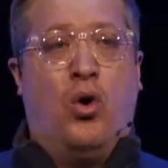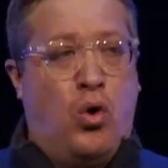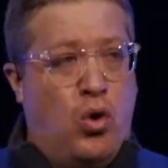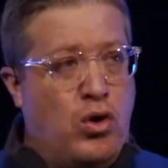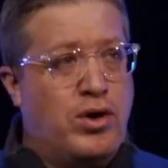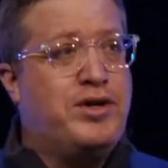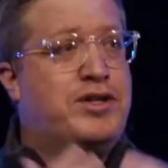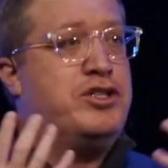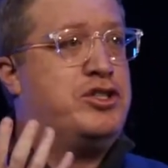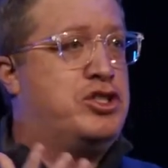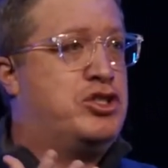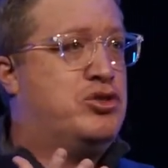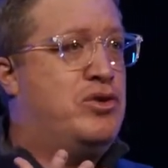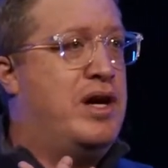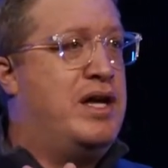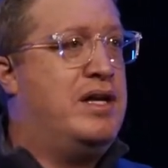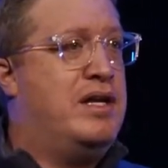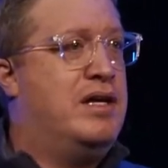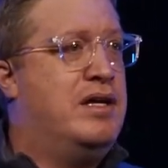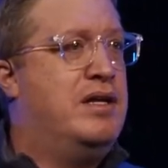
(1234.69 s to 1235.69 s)

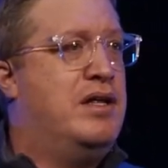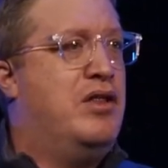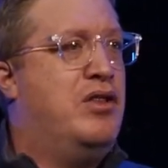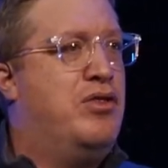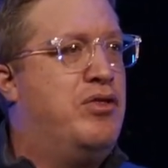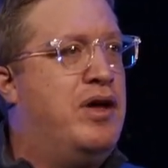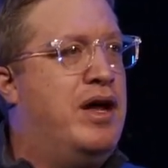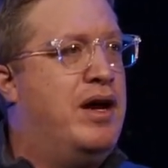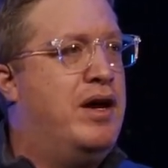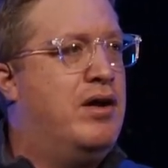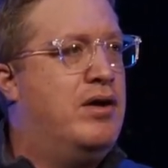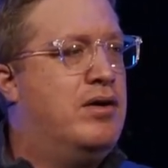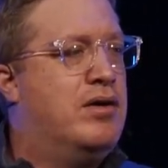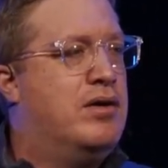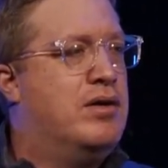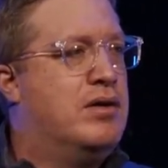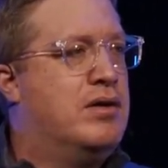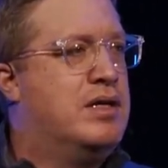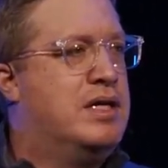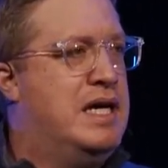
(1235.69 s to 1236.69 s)
orchestrated
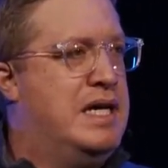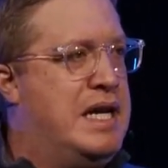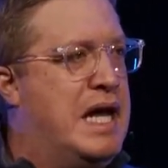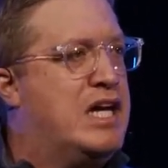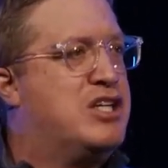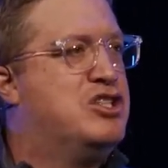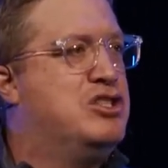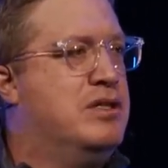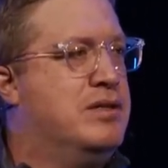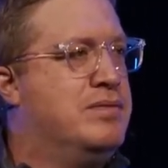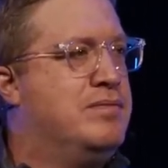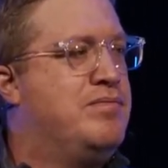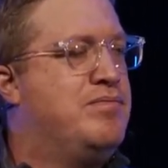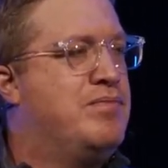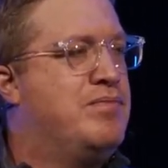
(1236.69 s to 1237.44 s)
their connection.